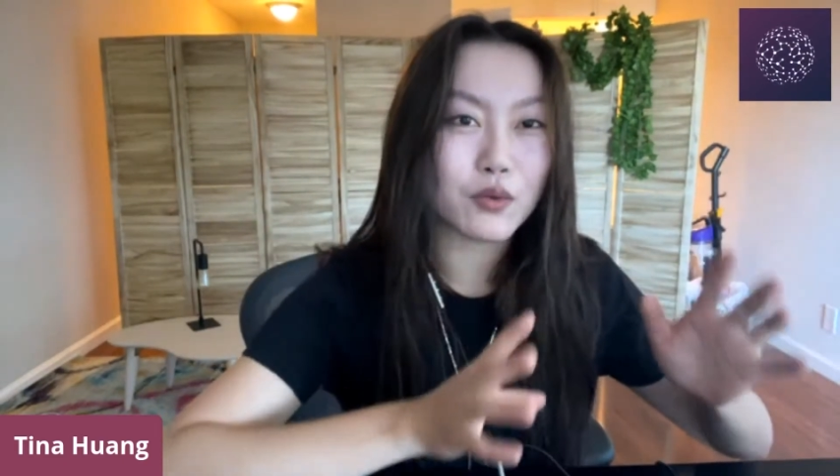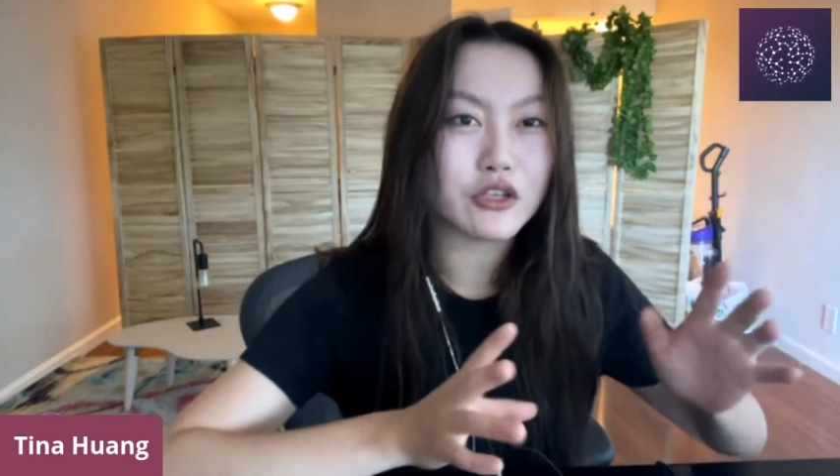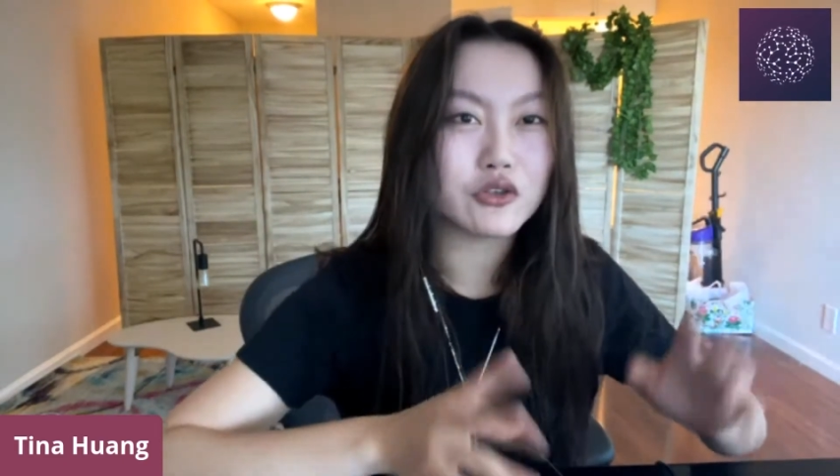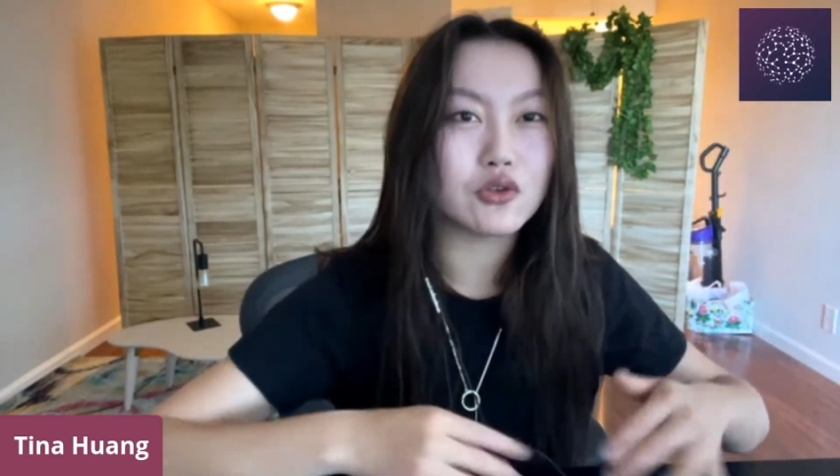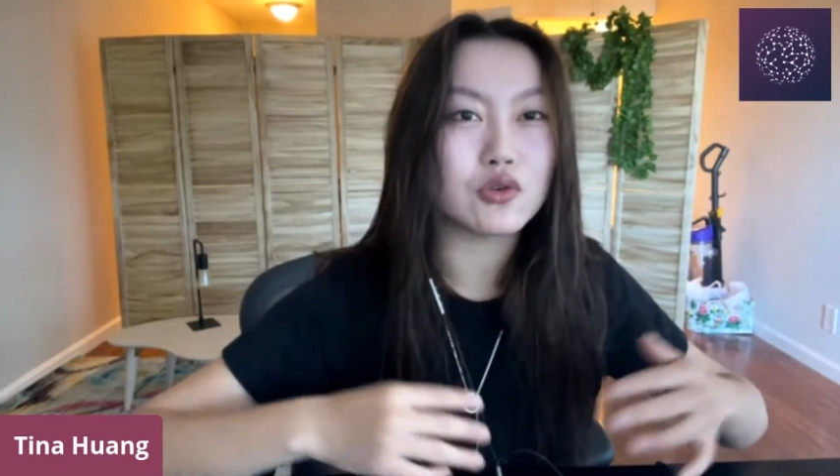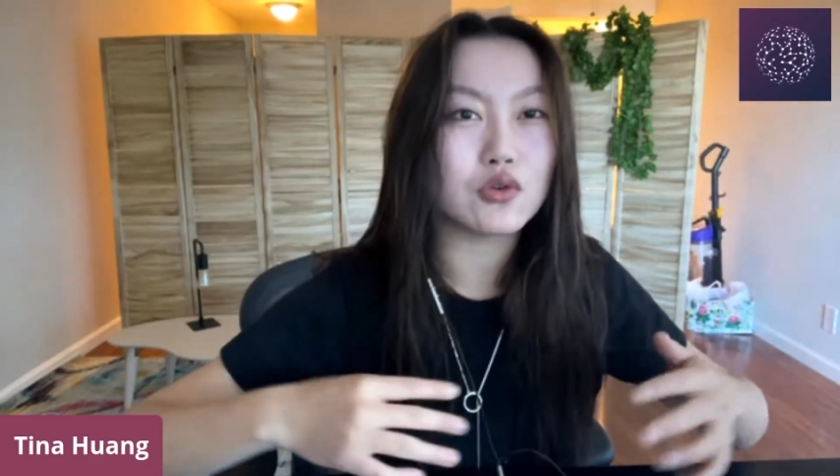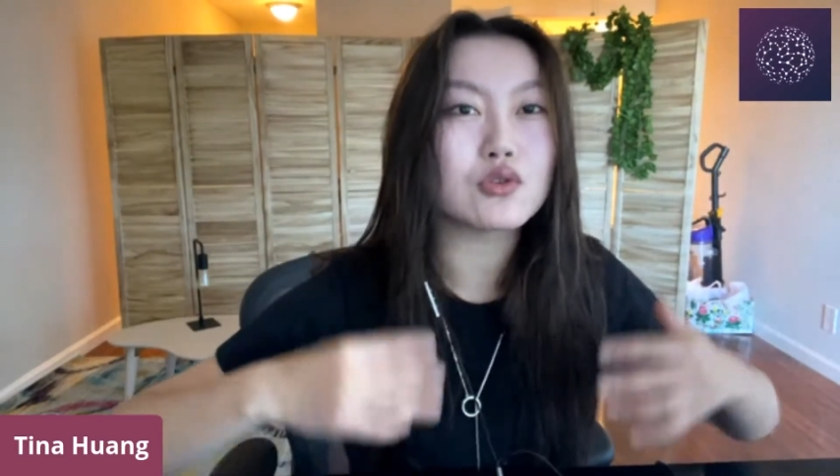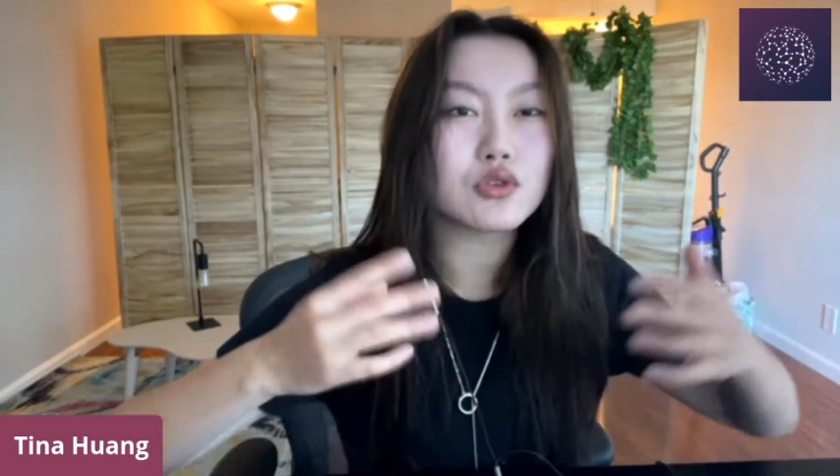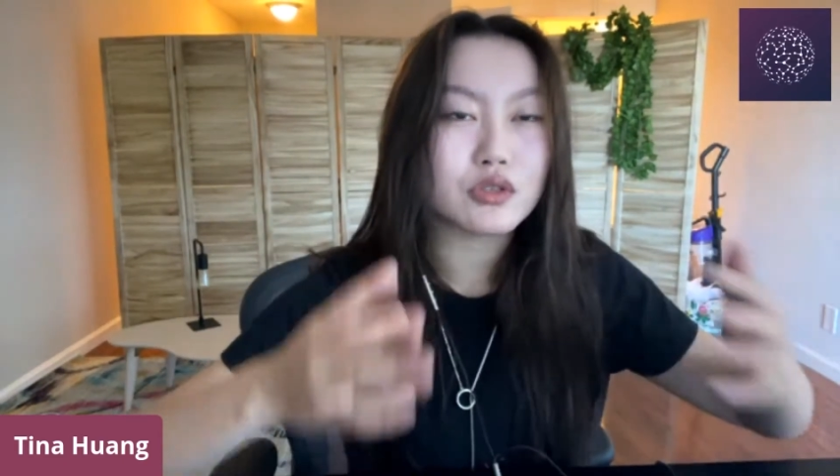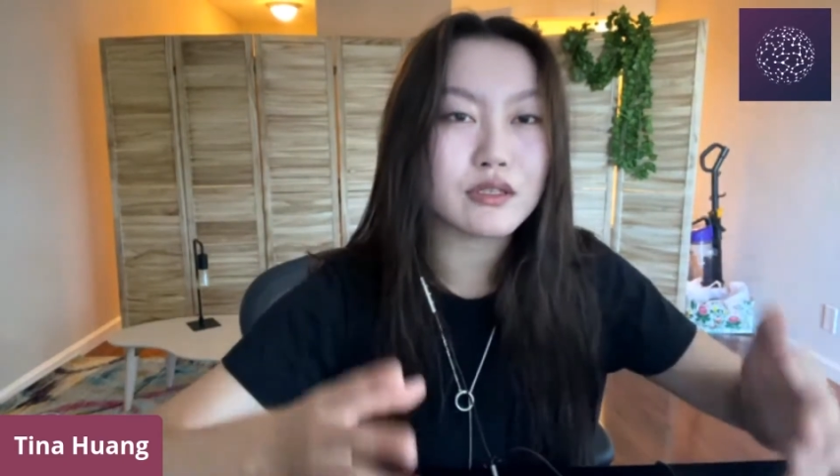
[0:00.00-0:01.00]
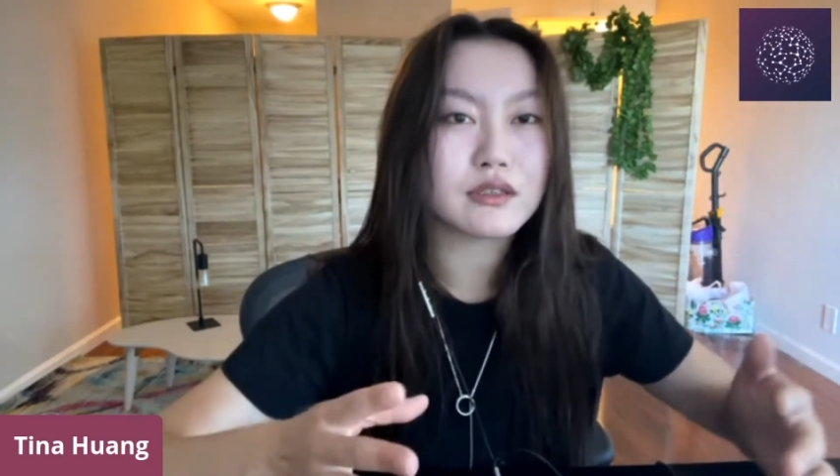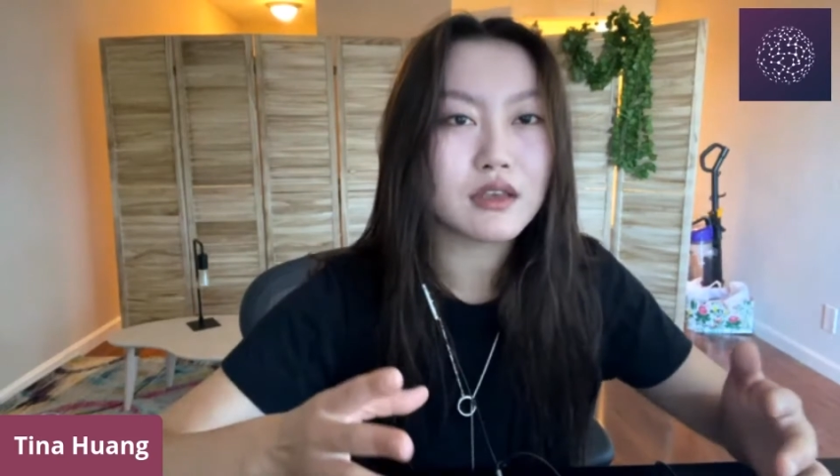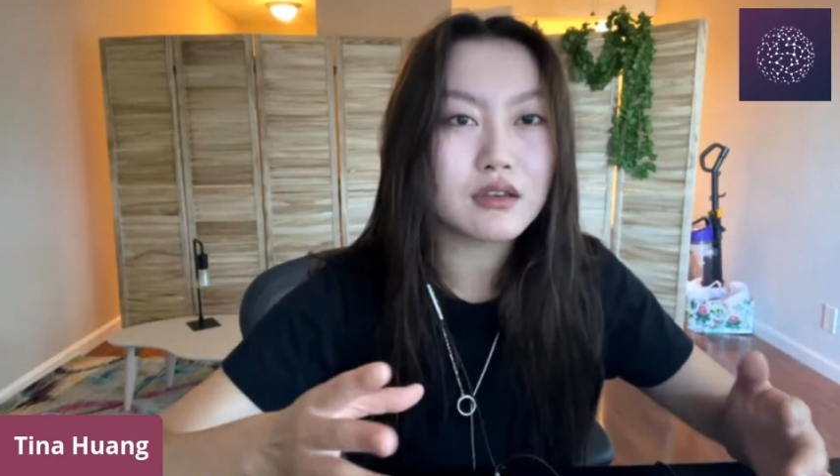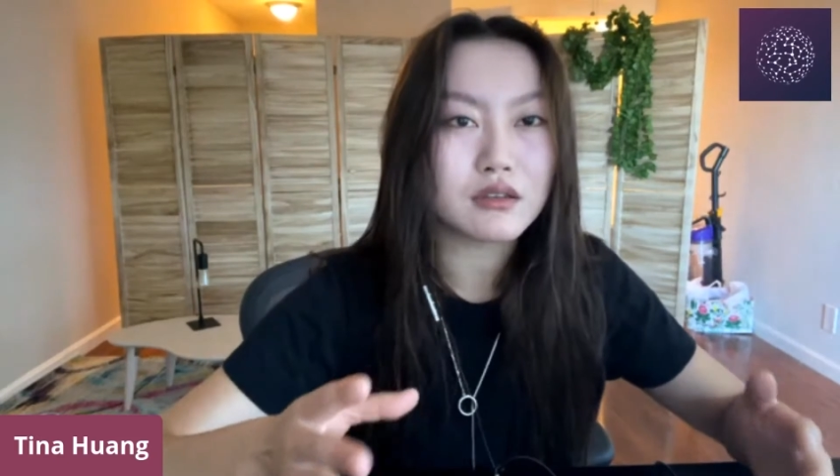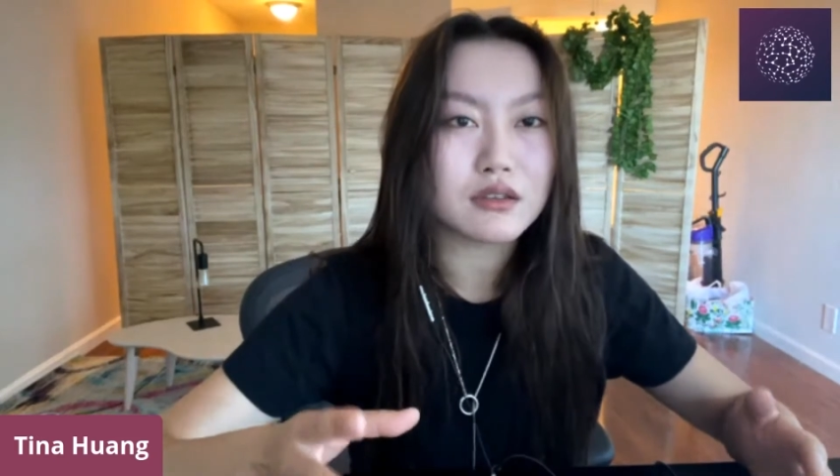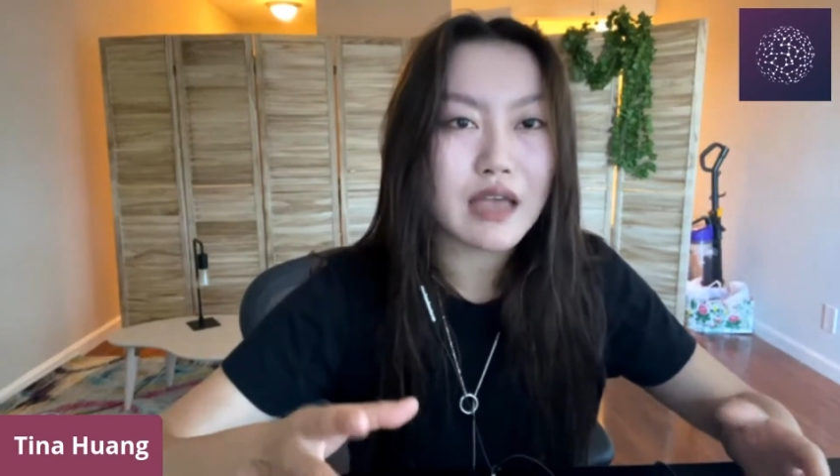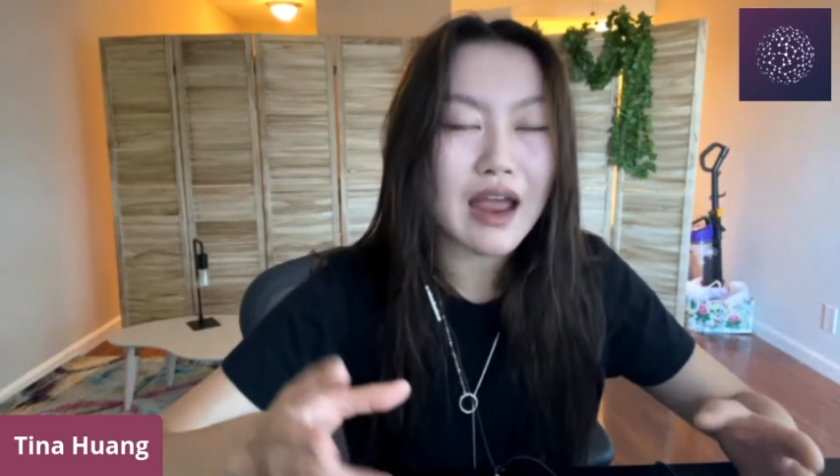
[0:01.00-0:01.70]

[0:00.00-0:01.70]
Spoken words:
which you use your skills